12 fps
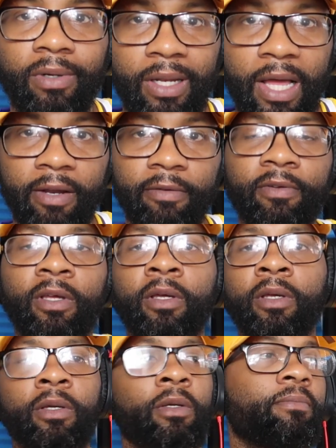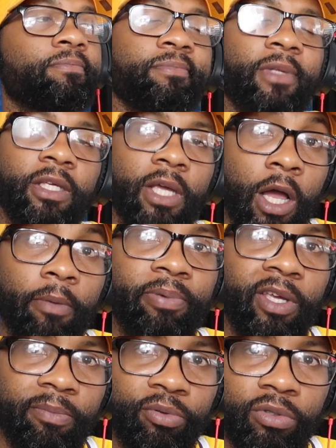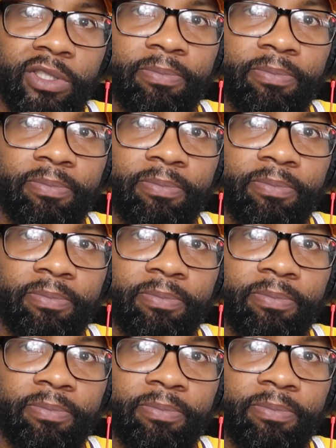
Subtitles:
And a lot of young people,